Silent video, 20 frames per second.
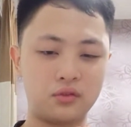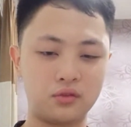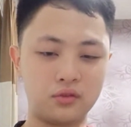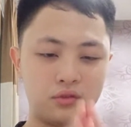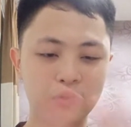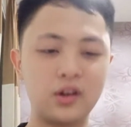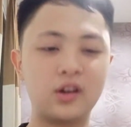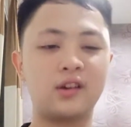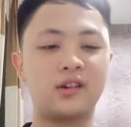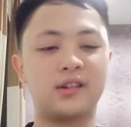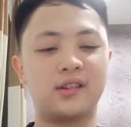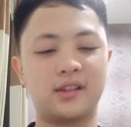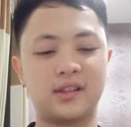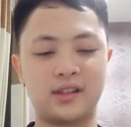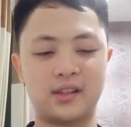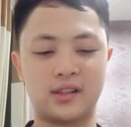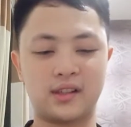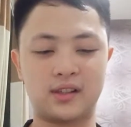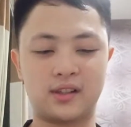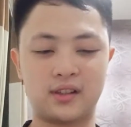Well,
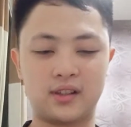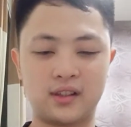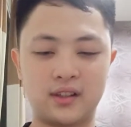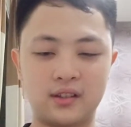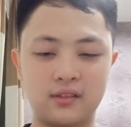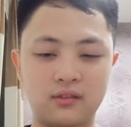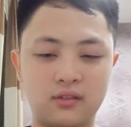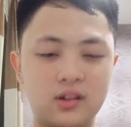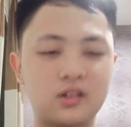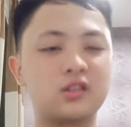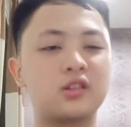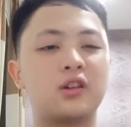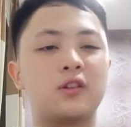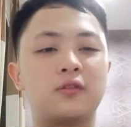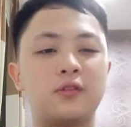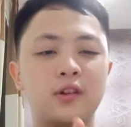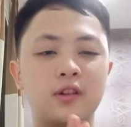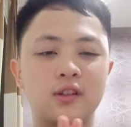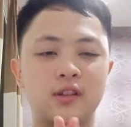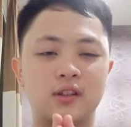first of
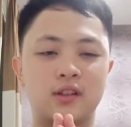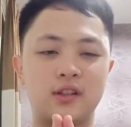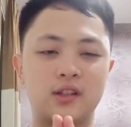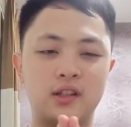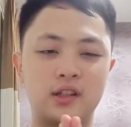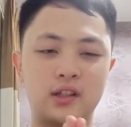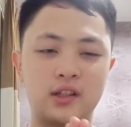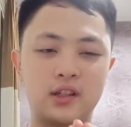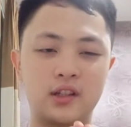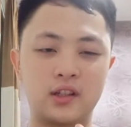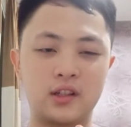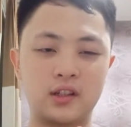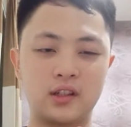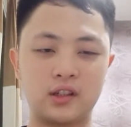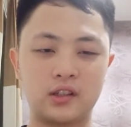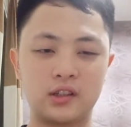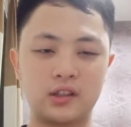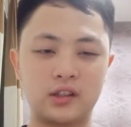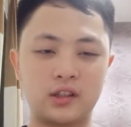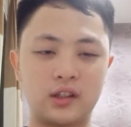all,
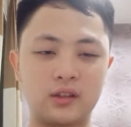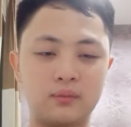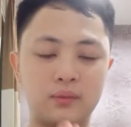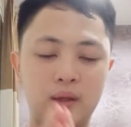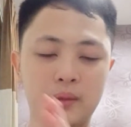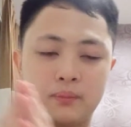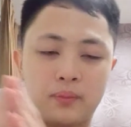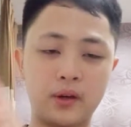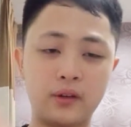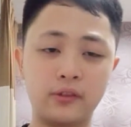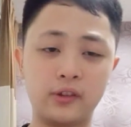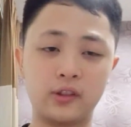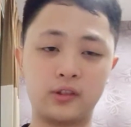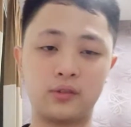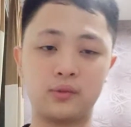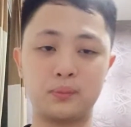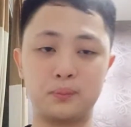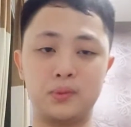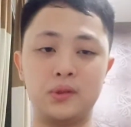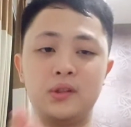in my previous
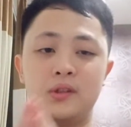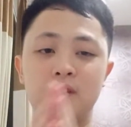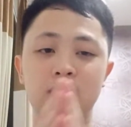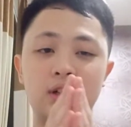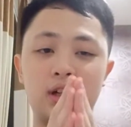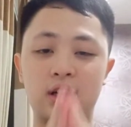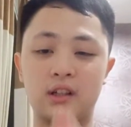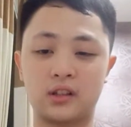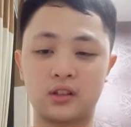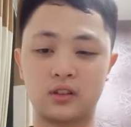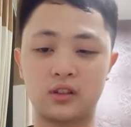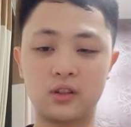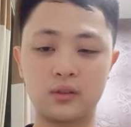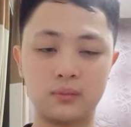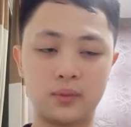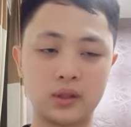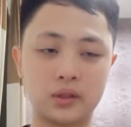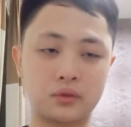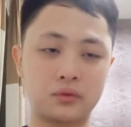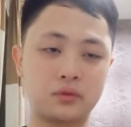video I talked
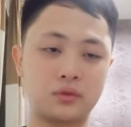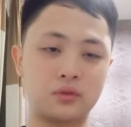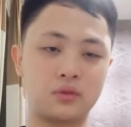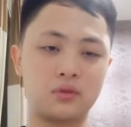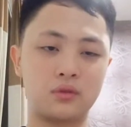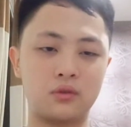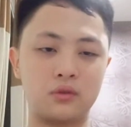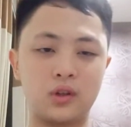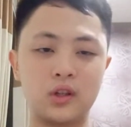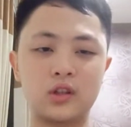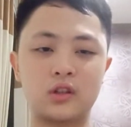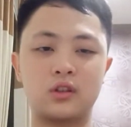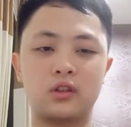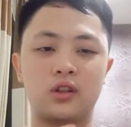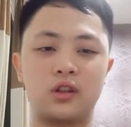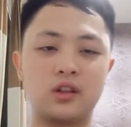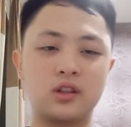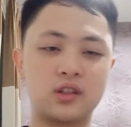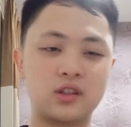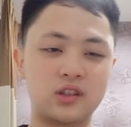about what
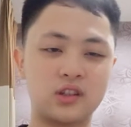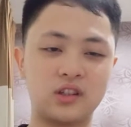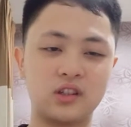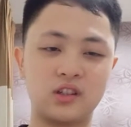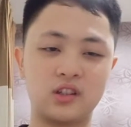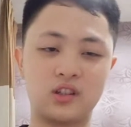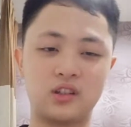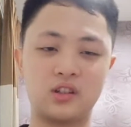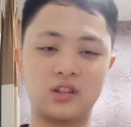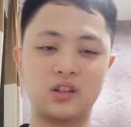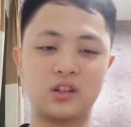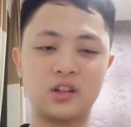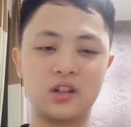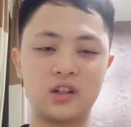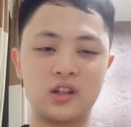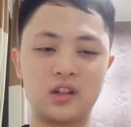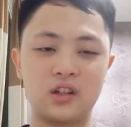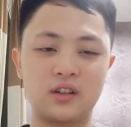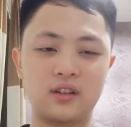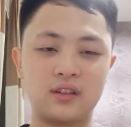is the
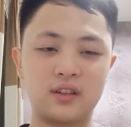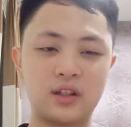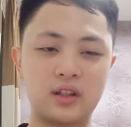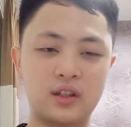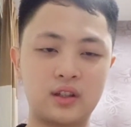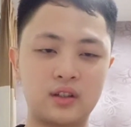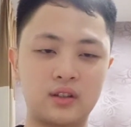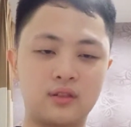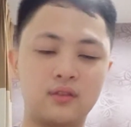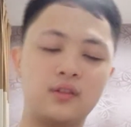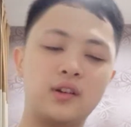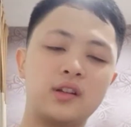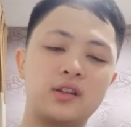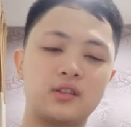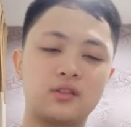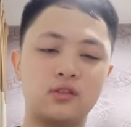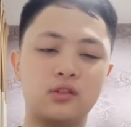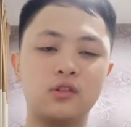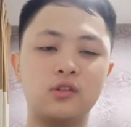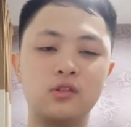what
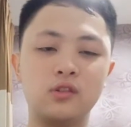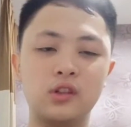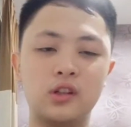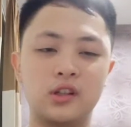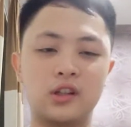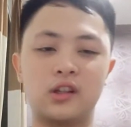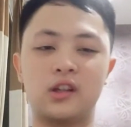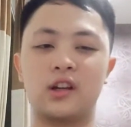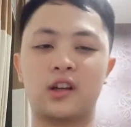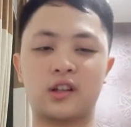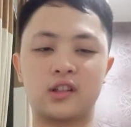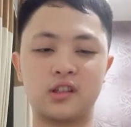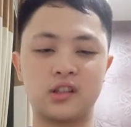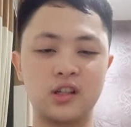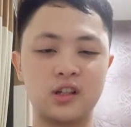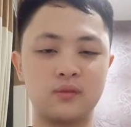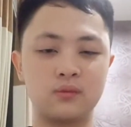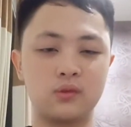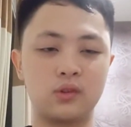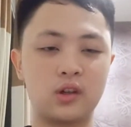do you do in the
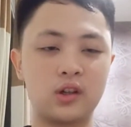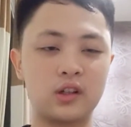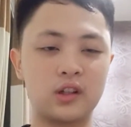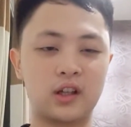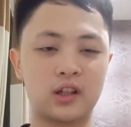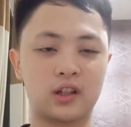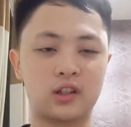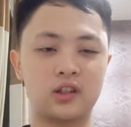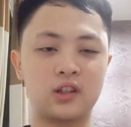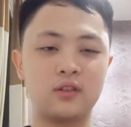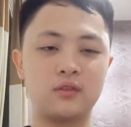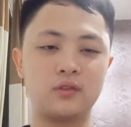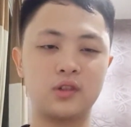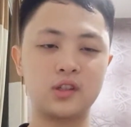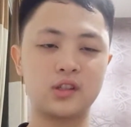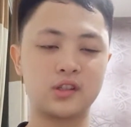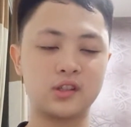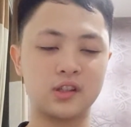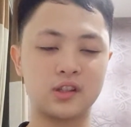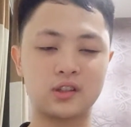exam during the exam,
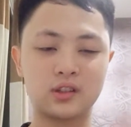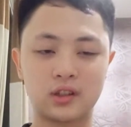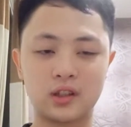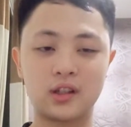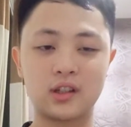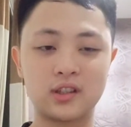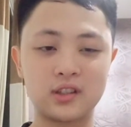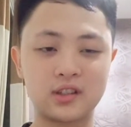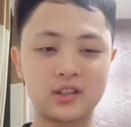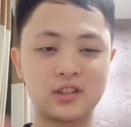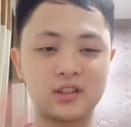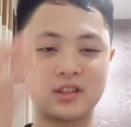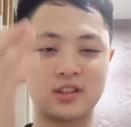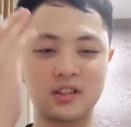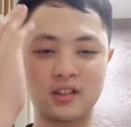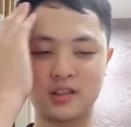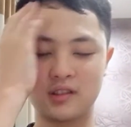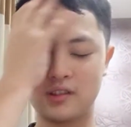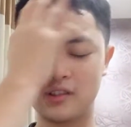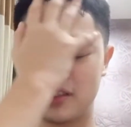what's the
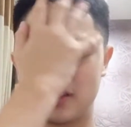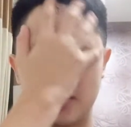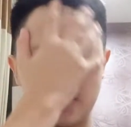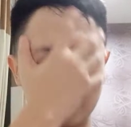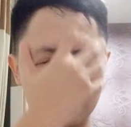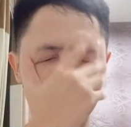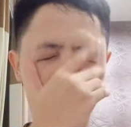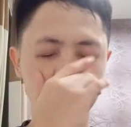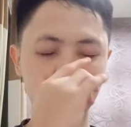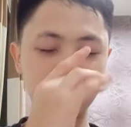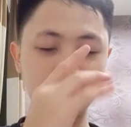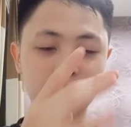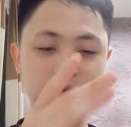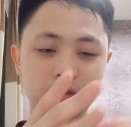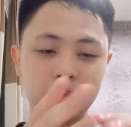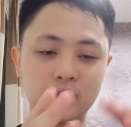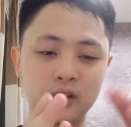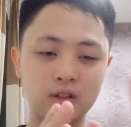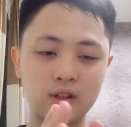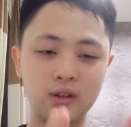test. So now I'm gonna
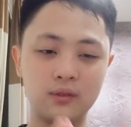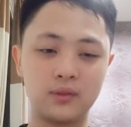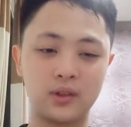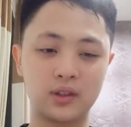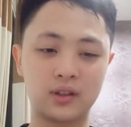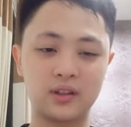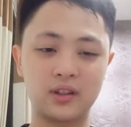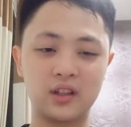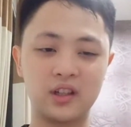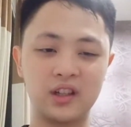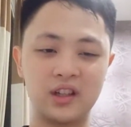be talking about